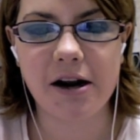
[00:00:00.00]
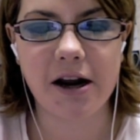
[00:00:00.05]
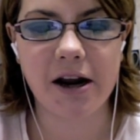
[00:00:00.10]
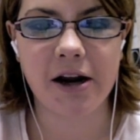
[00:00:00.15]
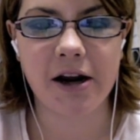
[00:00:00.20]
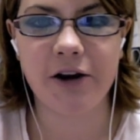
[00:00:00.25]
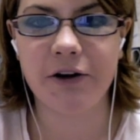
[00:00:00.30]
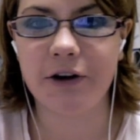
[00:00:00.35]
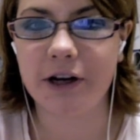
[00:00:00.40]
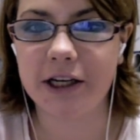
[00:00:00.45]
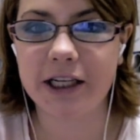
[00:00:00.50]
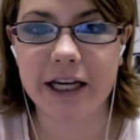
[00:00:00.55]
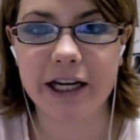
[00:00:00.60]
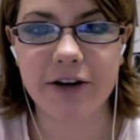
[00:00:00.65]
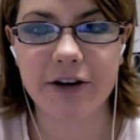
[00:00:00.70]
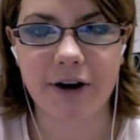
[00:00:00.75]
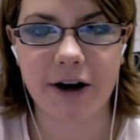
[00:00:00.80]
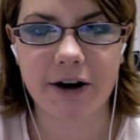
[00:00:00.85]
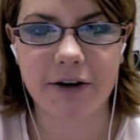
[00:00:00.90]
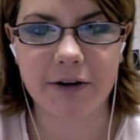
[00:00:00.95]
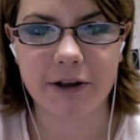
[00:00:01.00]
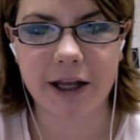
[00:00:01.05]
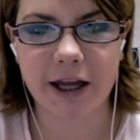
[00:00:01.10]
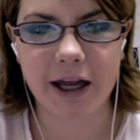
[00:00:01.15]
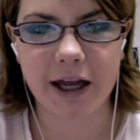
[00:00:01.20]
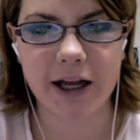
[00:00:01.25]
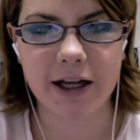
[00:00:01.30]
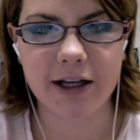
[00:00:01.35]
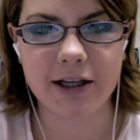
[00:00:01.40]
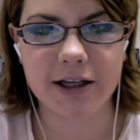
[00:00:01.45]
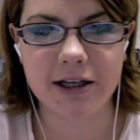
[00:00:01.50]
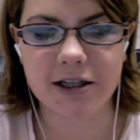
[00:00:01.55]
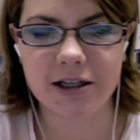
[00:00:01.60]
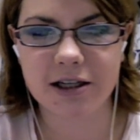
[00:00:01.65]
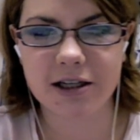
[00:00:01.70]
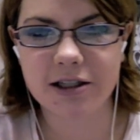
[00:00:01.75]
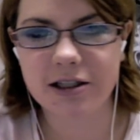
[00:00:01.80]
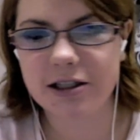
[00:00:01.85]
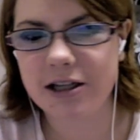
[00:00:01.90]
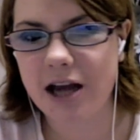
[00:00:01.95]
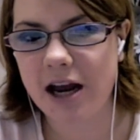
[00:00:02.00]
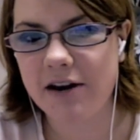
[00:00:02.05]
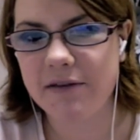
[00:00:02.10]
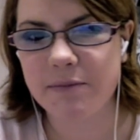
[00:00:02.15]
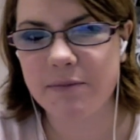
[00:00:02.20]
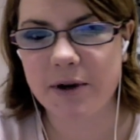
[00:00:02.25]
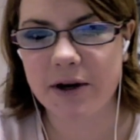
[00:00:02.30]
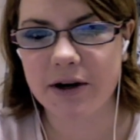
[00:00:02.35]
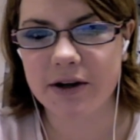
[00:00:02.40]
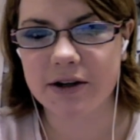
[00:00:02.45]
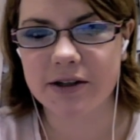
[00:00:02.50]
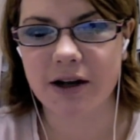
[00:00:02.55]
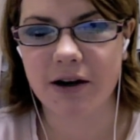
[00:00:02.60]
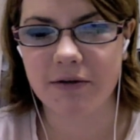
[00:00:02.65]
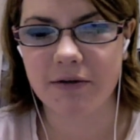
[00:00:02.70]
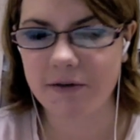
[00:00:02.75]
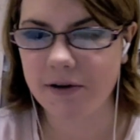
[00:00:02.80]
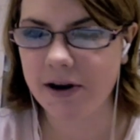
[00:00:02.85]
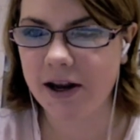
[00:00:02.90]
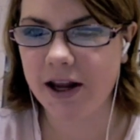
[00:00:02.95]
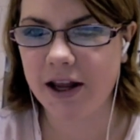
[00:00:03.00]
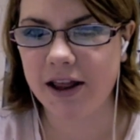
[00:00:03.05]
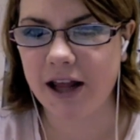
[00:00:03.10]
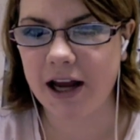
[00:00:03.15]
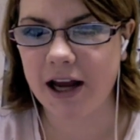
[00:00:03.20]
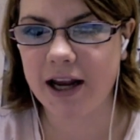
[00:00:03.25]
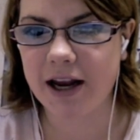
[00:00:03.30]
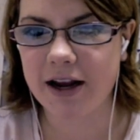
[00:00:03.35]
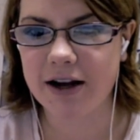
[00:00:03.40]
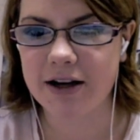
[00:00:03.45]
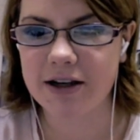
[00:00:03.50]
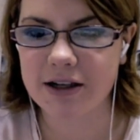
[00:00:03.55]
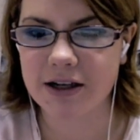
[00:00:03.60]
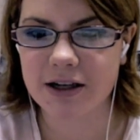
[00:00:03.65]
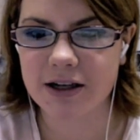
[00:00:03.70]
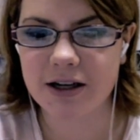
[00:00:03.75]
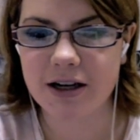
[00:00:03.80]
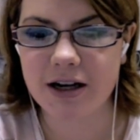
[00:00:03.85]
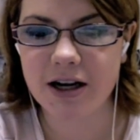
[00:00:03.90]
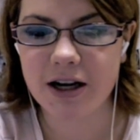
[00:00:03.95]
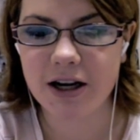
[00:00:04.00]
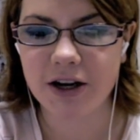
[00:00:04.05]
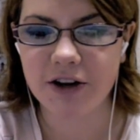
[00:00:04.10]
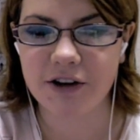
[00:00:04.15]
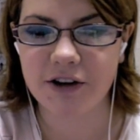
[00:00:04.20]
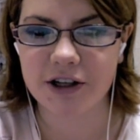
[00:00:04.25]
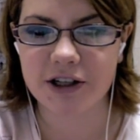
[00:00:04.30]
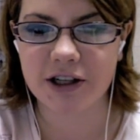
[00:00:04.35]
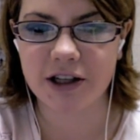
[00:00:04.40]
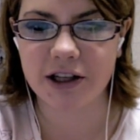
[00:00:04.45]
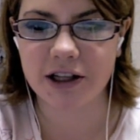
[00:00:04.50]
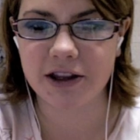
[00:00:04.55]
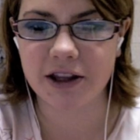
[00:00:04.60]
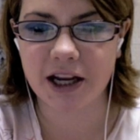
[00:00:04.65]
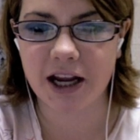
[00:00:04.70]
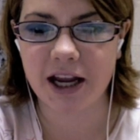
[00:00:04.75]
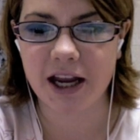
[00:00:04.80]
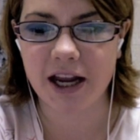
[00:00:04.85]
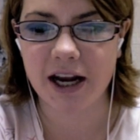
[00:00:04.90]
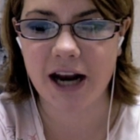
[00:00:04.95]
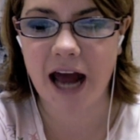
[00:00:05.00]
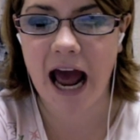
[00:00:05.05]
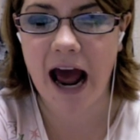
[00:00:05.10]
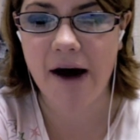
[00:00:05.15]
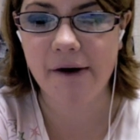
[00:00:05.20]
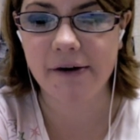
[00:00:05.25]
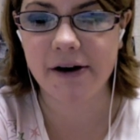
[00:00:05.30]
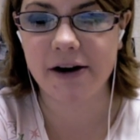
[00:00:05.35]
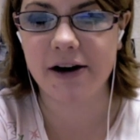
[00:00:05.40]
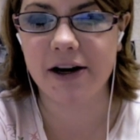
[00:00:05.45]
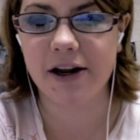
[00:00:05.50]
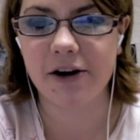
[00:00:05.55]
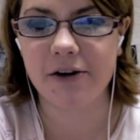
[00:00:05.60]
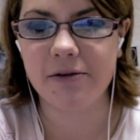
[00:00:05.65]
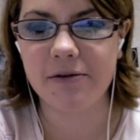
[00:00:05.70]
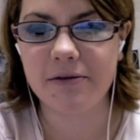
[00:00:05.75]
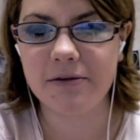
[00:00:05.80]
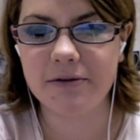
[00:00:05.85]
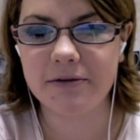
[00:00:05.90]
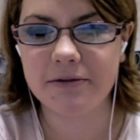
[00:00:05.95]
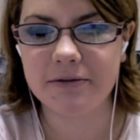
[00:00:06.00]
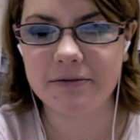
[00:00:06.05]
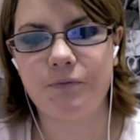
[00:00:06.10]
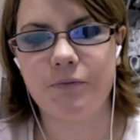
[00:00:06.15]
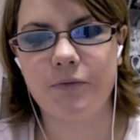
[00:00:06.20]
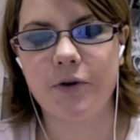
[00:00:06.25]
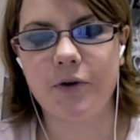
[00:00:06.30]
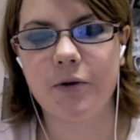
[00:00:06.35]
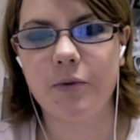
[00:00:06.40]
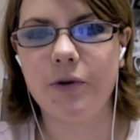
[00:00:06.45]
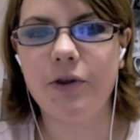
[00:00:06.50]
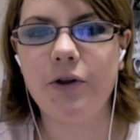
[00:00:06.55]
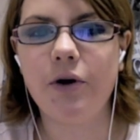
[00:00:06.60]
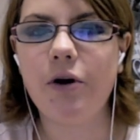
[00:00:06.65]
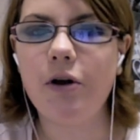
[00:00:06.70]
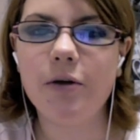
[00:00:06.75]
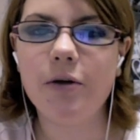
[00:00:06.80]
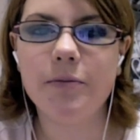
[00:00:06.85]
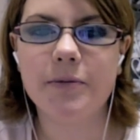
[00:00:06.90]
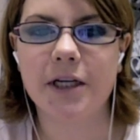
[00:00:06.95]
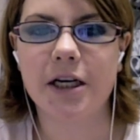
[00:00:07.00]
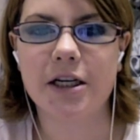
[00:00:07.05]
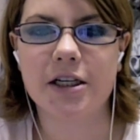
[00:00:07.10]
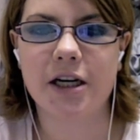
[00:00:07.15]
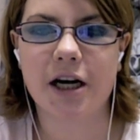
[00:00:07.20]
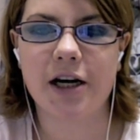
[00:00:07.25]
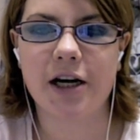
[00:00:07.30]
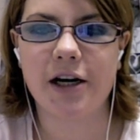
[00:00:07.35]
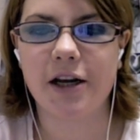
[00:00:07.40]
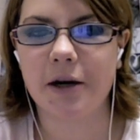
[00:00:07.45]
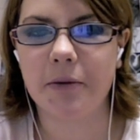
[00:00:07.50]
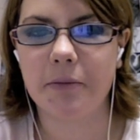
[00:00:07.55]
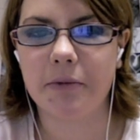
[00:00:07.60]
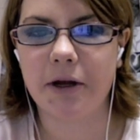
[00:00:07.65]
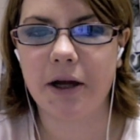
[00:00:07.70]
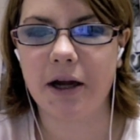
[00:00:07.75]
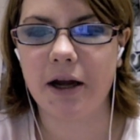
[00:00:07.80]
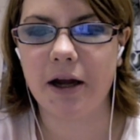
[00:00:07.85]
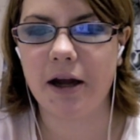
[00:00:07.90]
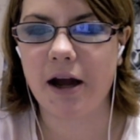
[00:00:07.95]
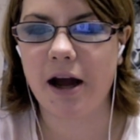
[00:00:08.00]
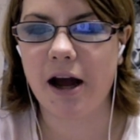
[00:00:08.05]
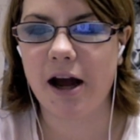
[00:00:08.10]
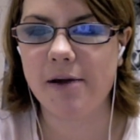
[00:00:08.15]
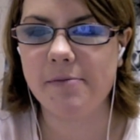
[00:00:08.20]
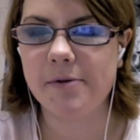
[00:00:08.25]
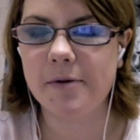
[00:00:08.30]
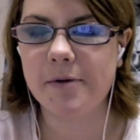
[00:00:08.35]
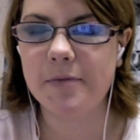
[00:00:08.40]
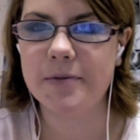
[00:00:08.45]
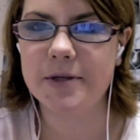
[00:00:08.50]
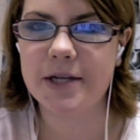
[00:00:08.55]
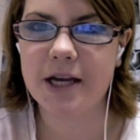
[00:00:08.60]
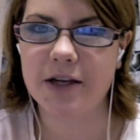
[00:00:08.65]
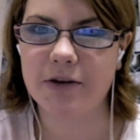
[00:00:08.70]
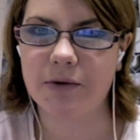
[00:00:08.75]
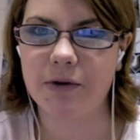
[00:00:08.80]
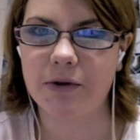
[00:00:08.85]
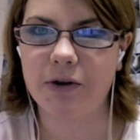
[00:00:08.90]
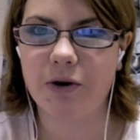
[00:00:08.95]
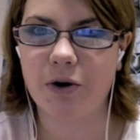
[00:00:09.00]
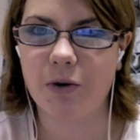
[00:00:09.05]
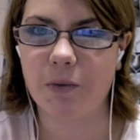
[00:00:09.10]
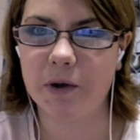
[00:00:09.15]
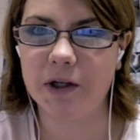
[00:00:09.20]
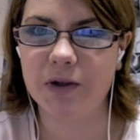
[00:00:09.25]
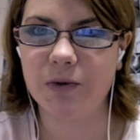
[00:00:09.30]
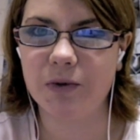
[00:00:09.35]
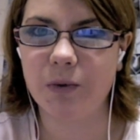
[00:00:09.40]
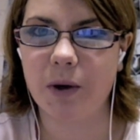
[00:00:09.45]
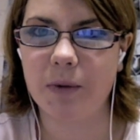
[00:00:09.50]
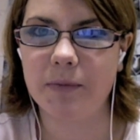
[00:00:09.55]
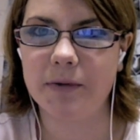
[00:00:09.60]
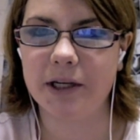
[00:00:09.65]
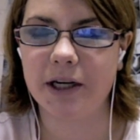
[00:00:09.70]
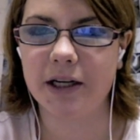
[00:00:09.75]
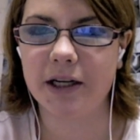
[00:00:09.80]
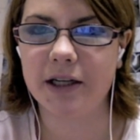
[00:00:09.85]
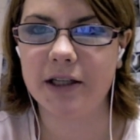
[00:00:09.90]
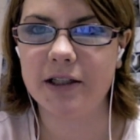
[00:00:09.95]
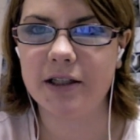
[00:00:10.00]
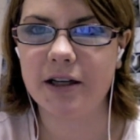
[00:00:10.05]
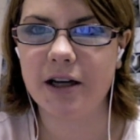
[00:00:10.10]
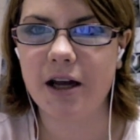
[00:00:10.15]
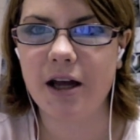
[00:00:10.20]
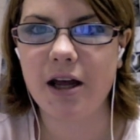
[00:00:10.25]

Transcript: And you get to interact with the kids and just kind of be yourself in that character. You get to let the kid out in you. With the whole obsession idea in play, I'm obsessed with a whole bunch of websites.